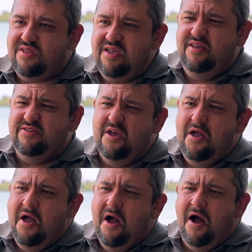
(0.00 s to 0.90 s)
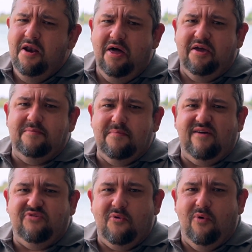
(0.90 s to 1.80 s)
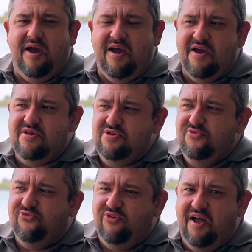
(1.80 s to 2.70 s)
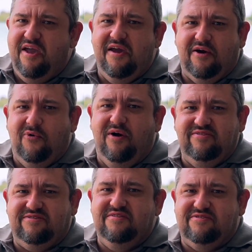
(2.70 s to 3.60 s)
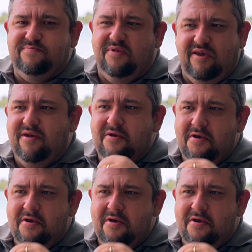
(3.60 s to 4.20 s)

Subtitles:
is, unlike a Mavic where you fly it quite sensibly,